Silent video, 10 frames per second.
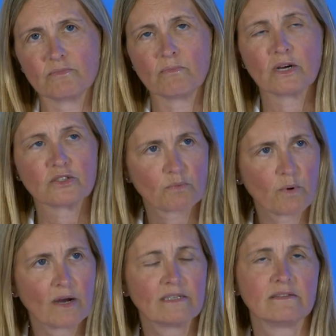much
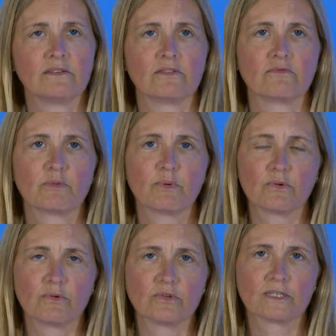wider than the
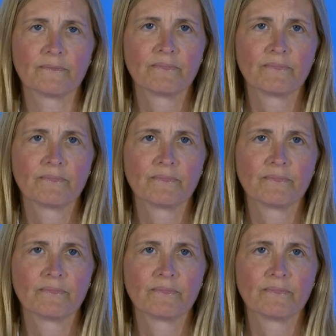report.